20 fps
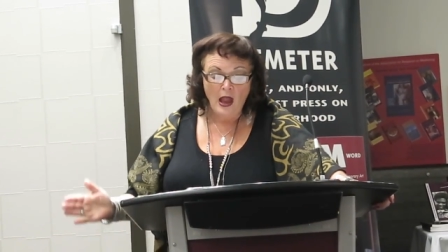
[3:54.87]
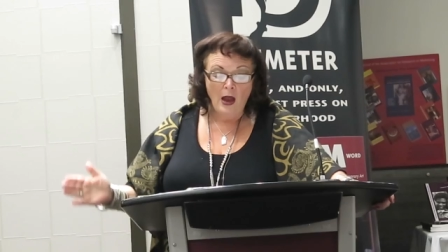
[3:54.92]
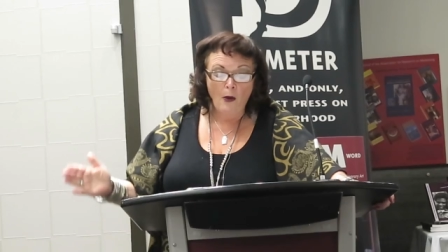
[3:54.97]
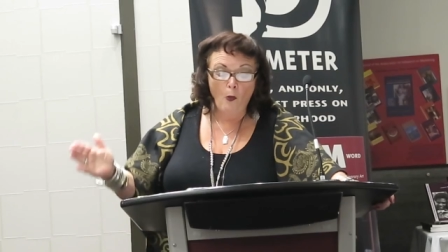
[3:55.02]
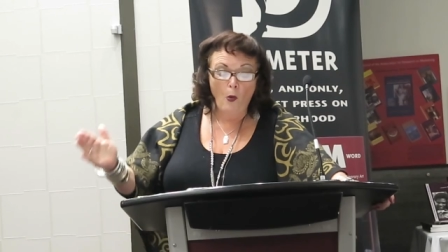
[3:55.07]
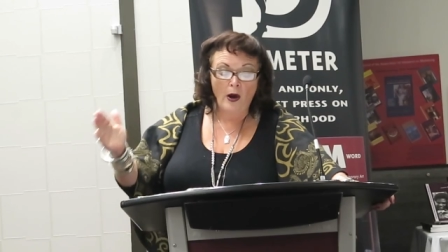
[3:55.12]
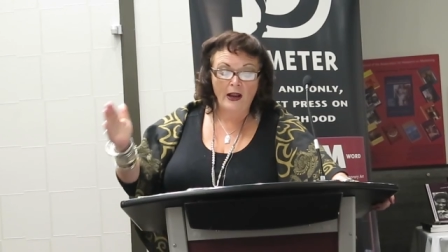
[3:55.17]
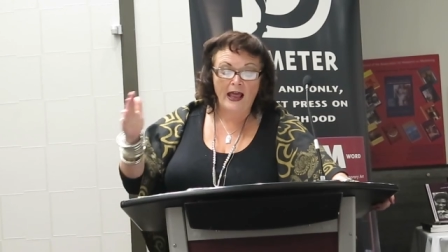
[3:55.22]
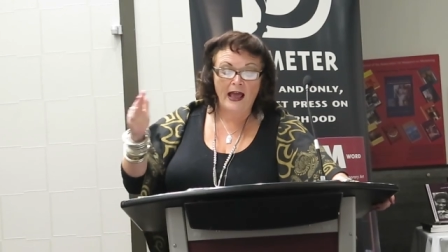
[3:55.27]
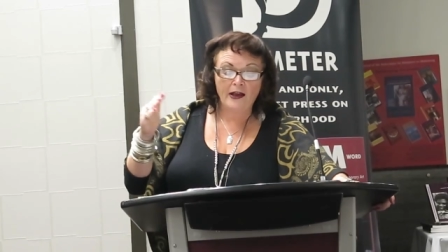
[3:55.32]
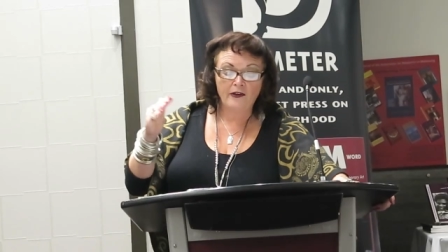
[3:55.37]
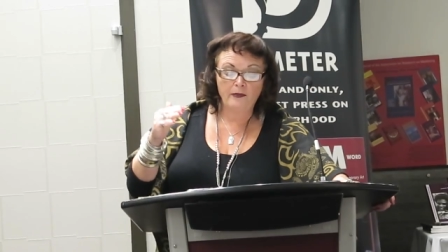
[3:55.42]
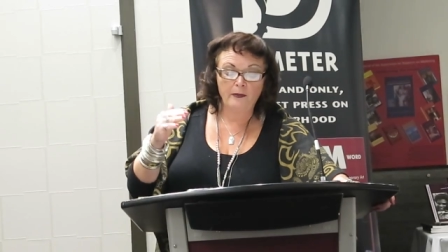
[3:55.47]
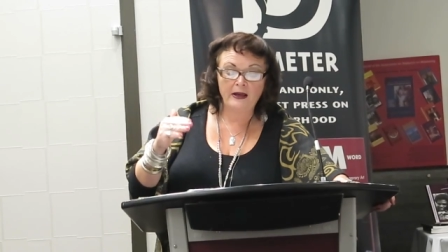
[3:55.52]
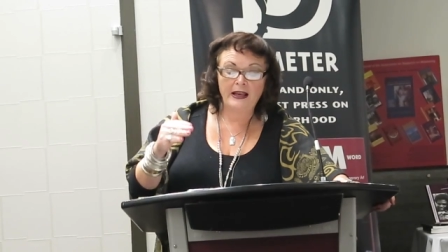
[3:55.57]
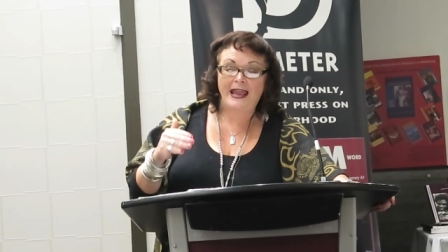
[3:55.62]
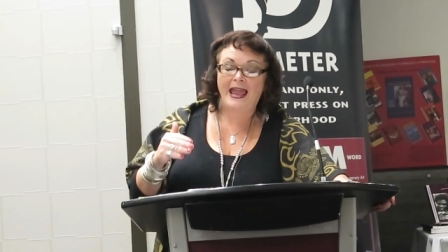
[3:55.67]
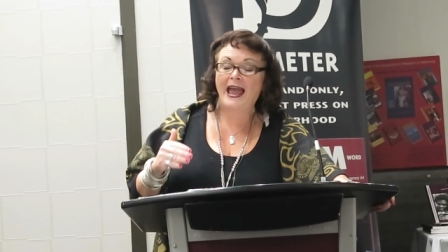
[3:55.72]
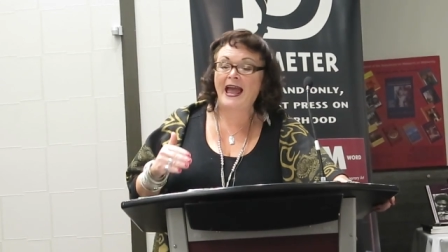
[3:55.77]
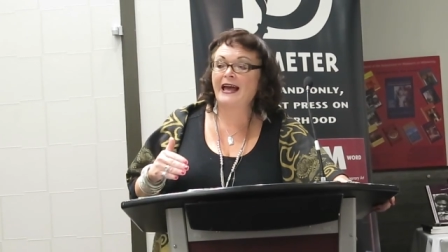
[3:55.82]
and what has
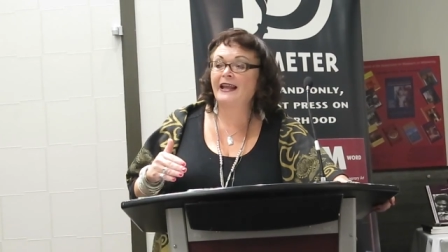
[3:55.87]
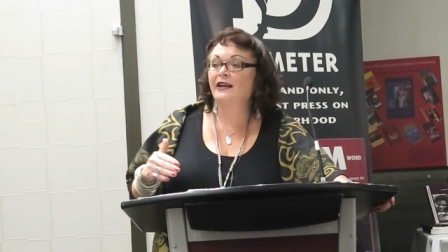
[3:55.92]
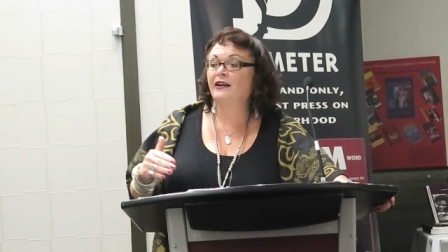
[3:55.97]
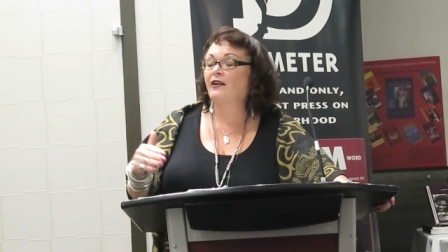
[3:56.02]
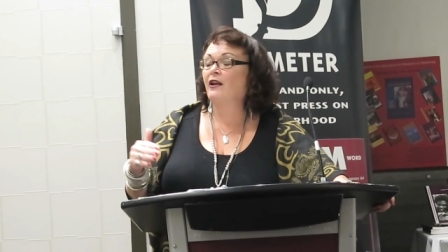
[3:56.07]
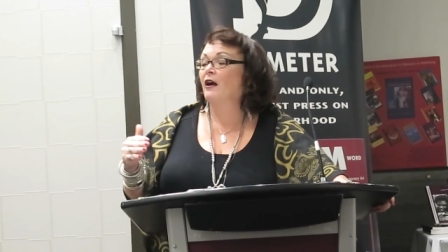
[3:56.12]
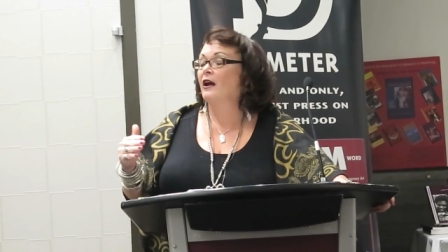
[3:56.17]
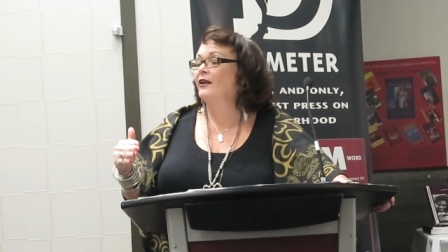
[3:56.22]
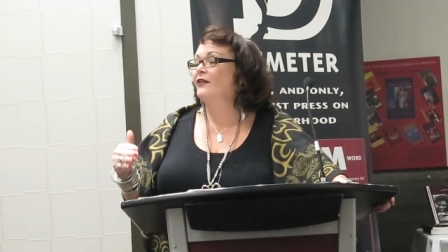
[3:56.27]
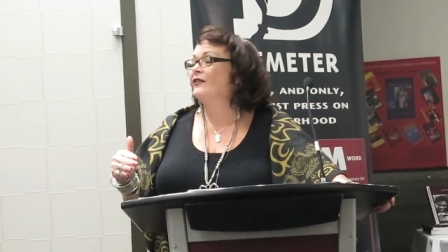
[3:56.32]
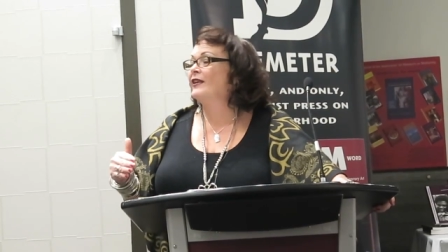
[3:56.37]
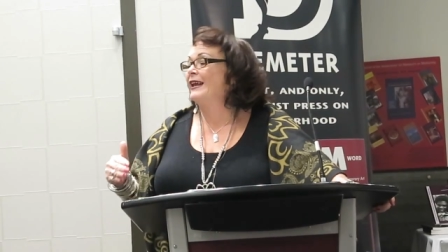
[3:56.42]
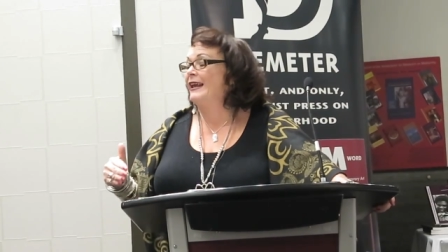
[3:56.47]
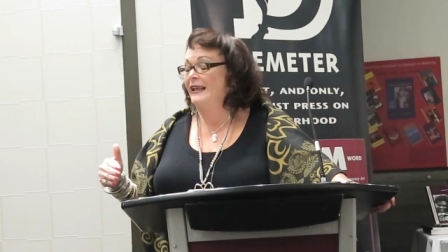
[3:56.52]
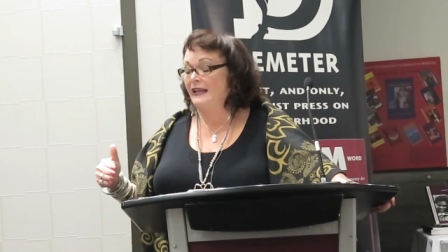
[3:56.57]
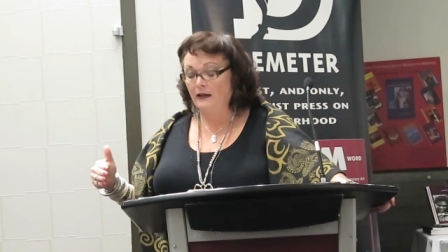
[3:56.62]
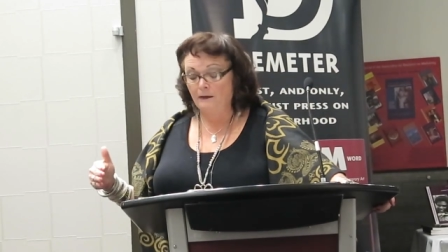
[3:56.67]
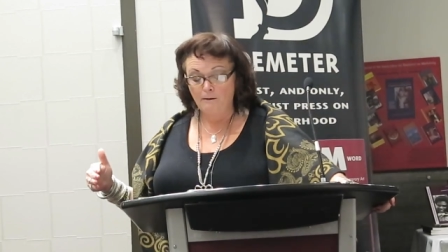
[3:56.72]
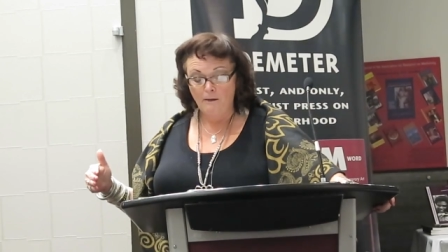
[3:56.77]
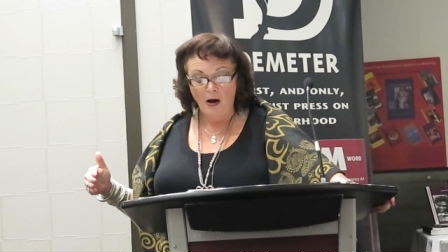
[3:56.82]
been canonized
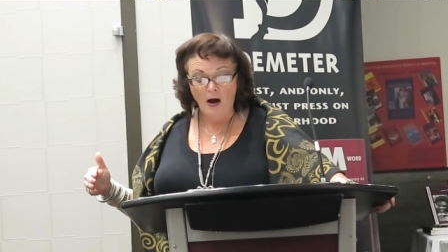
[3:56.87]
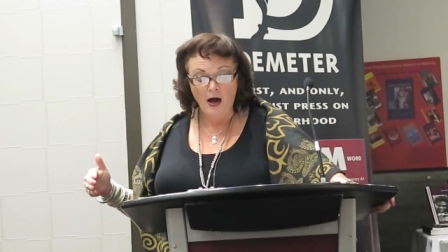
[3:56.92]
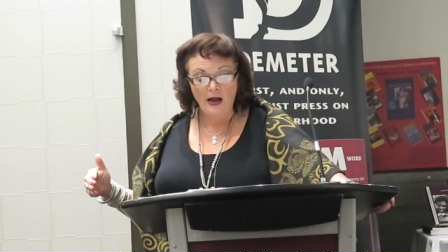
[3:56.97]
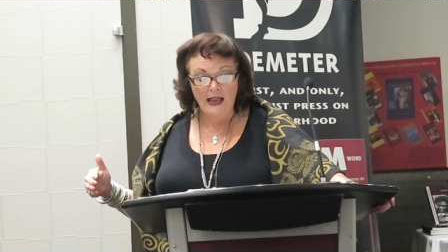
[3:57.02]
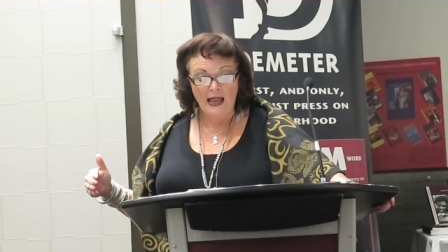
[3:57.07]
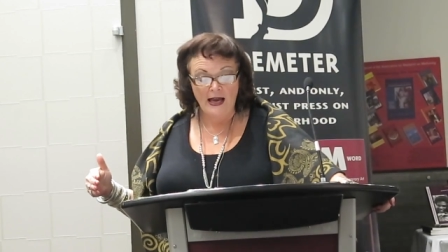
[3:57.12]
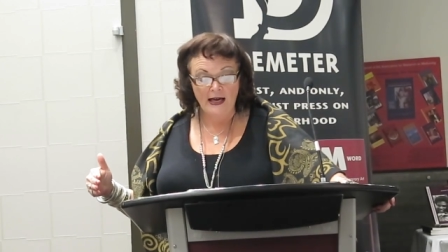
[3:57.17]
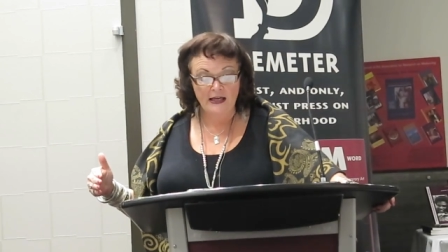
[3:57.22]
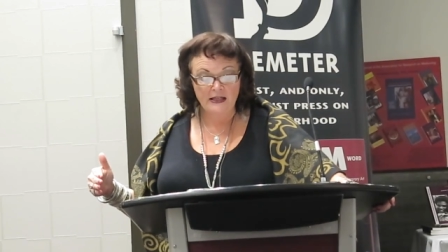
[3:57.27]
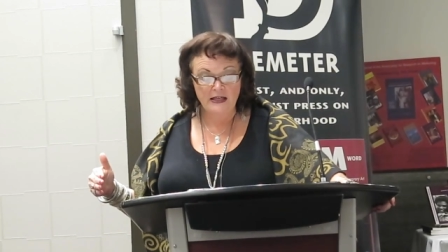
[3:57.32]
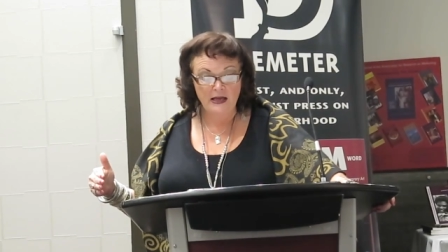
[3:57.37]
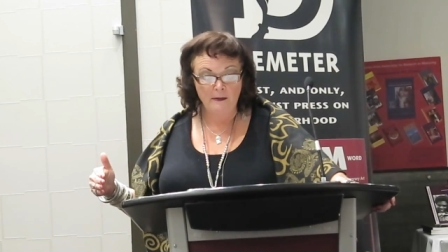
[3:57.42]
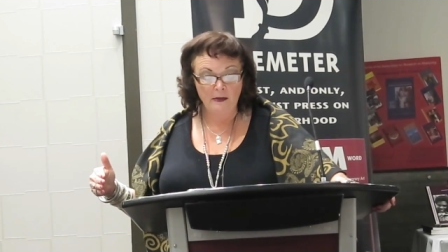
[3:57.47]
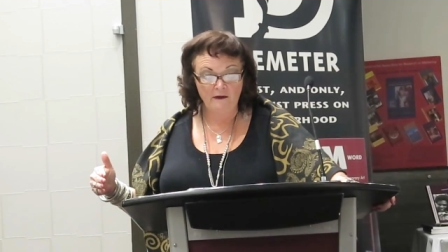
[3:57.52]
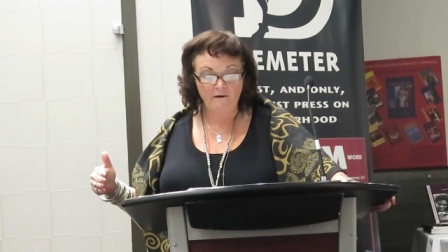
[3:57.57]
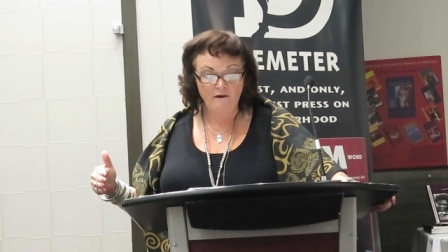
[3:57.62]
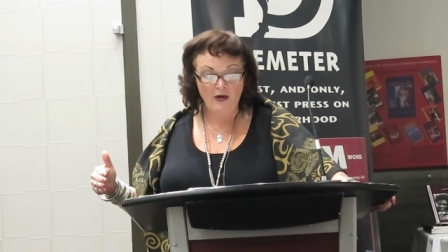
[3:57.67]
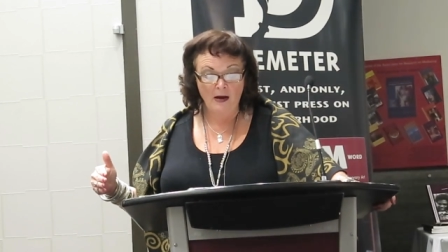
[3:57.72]
in and by academic